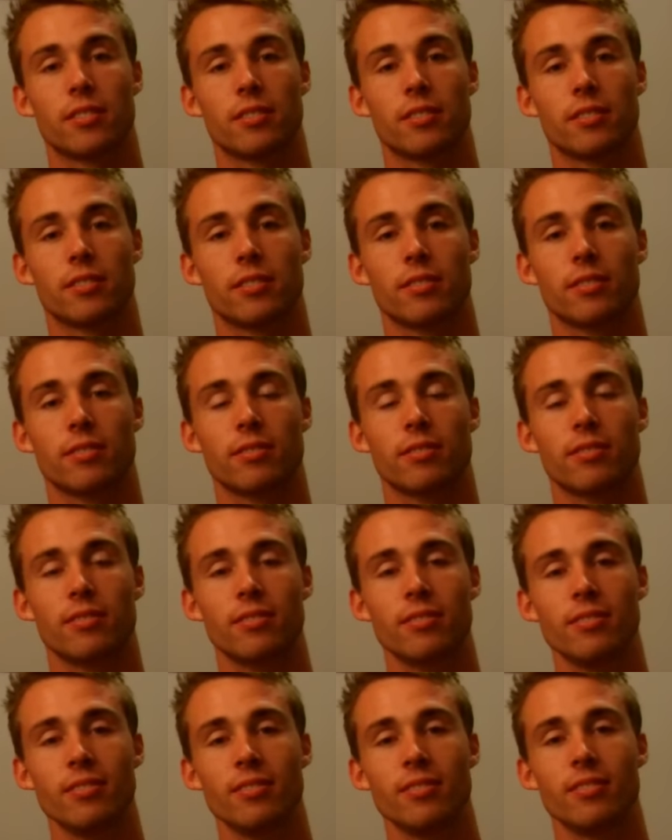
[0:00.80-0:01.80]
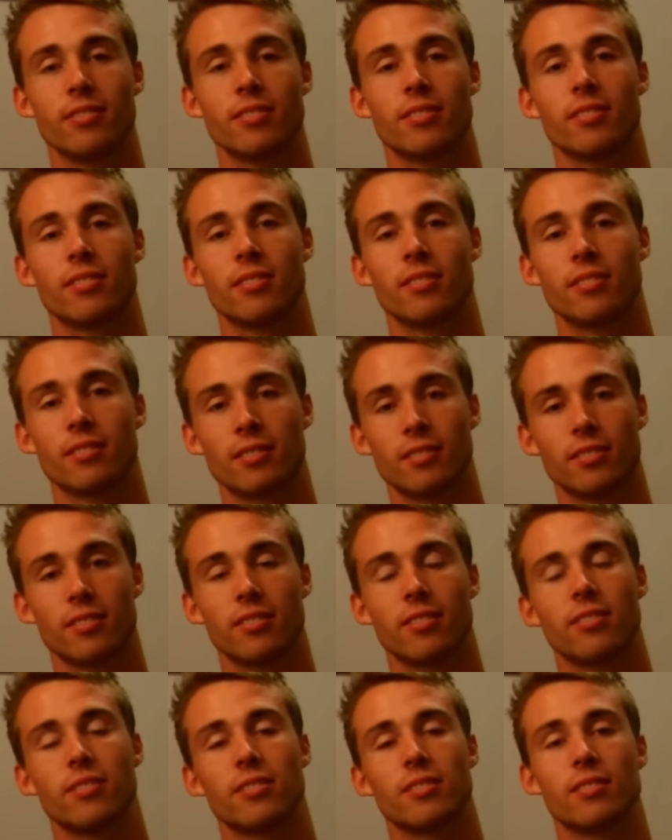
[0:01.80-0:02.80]

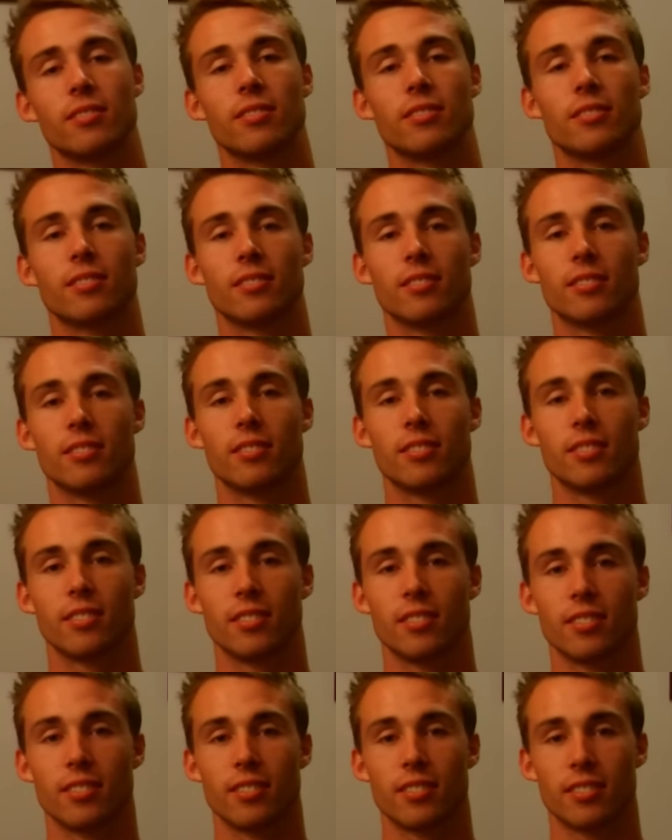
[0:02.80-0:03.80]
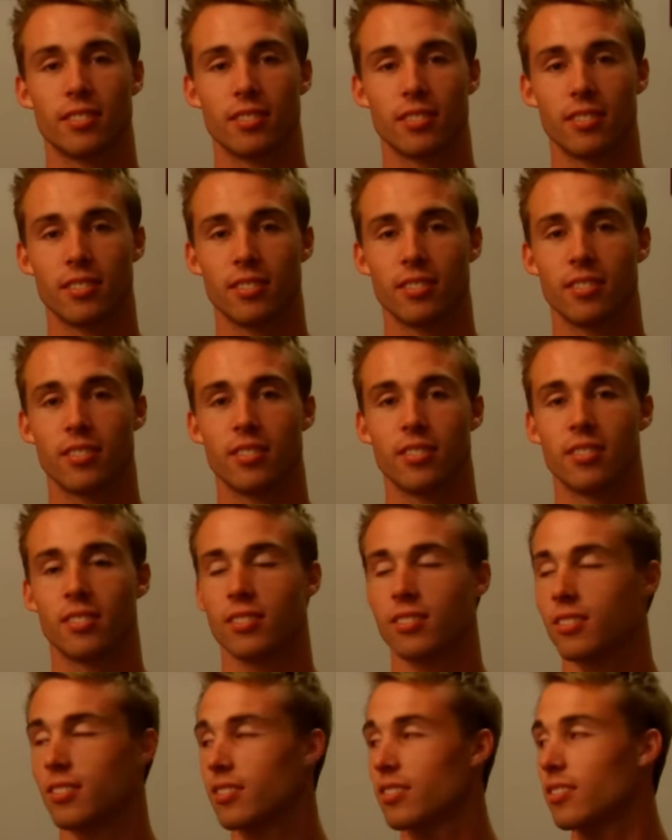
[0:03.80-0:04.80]

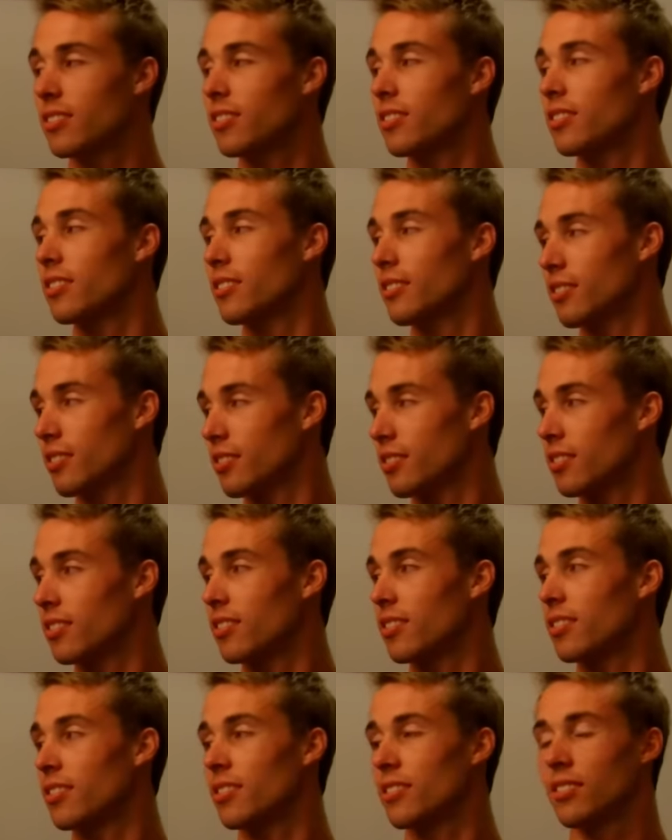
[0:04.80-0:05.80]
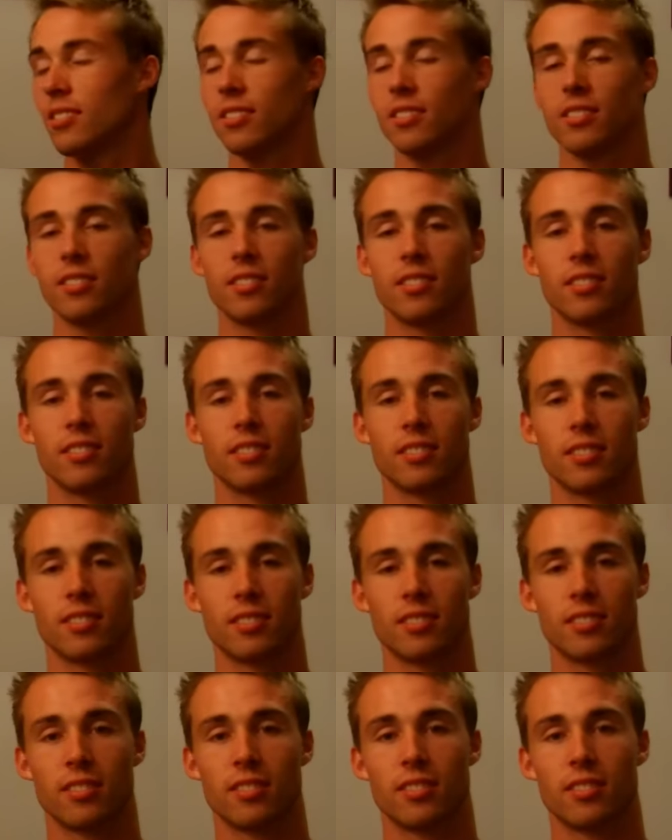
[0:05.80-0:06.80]

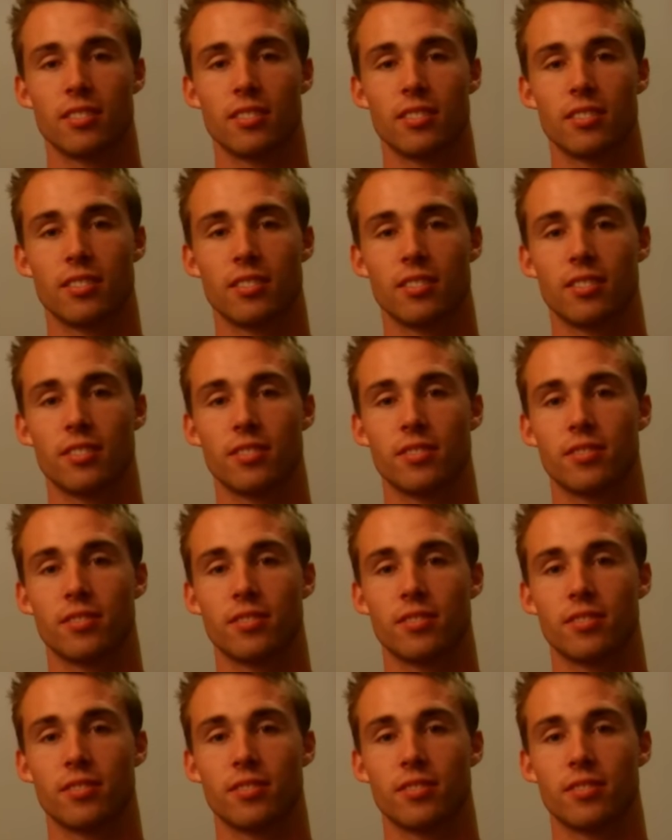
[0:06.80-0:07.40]
(not speaking)